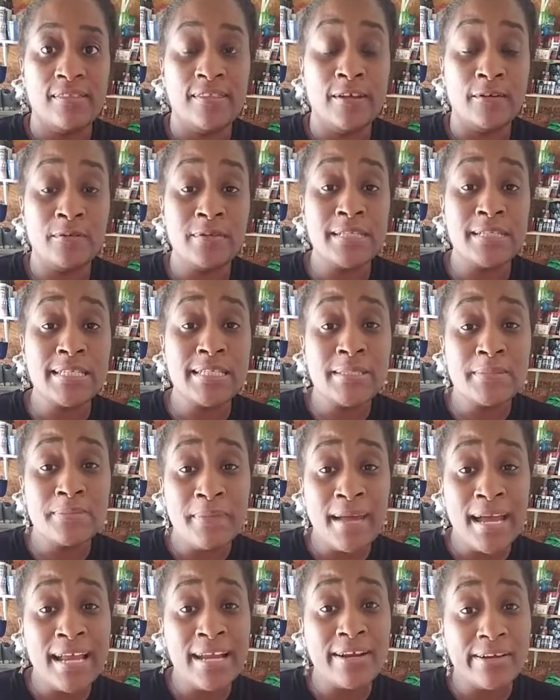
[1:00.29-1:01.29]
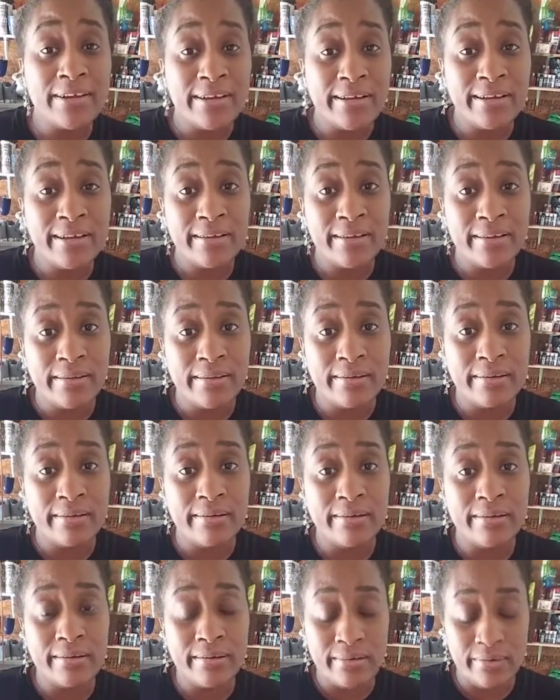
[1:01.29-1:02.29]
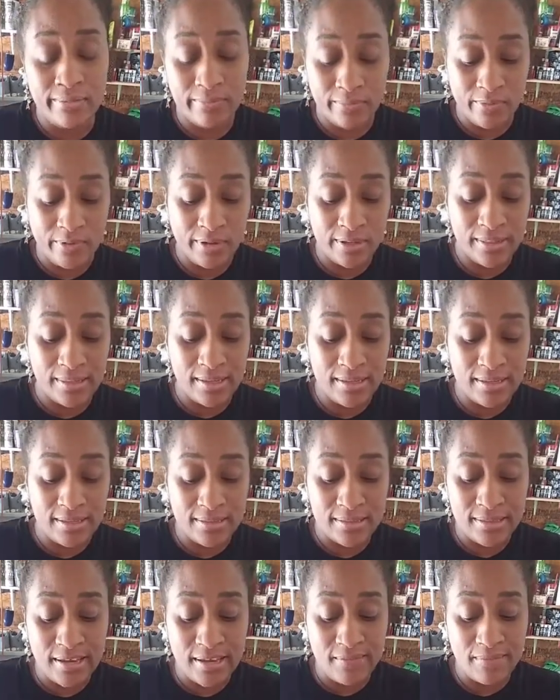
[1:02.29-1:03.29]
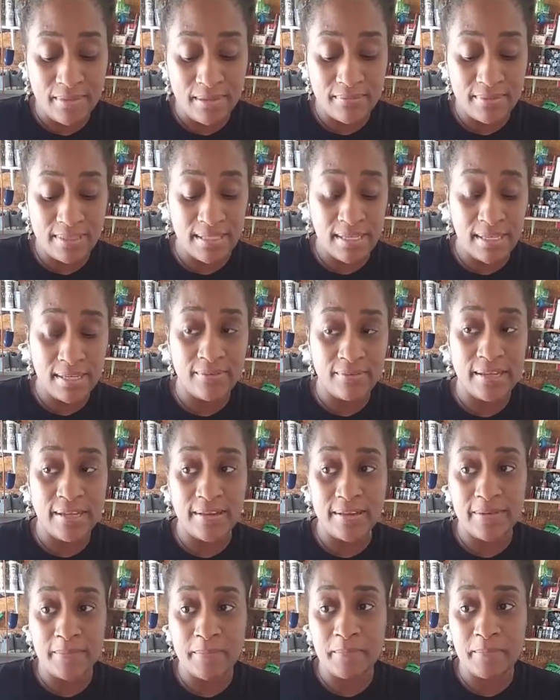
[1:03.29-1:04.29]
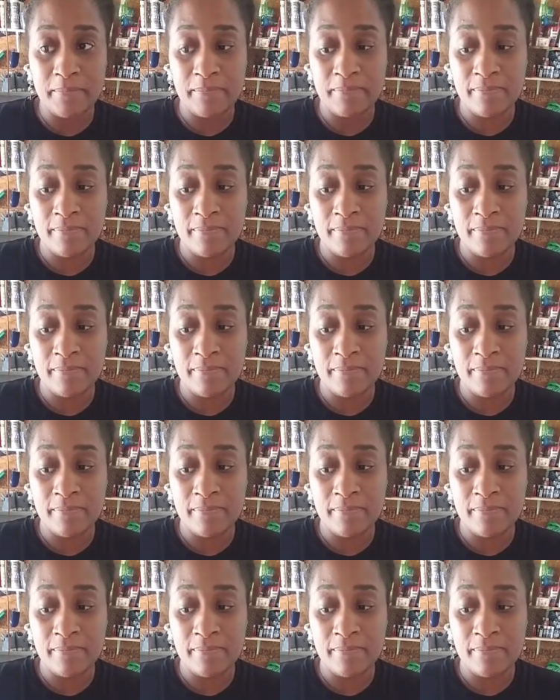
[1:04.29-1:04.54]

there was a spider on the inside of my mosquito netting.